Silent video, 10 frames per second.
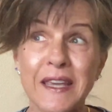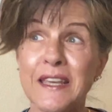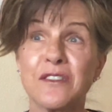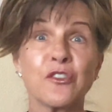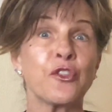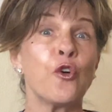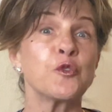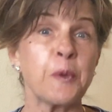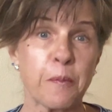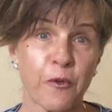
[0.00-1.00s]
until
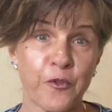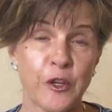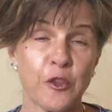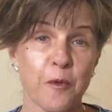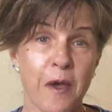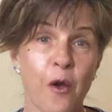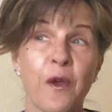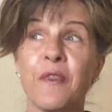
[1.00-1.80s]
those people figure them out.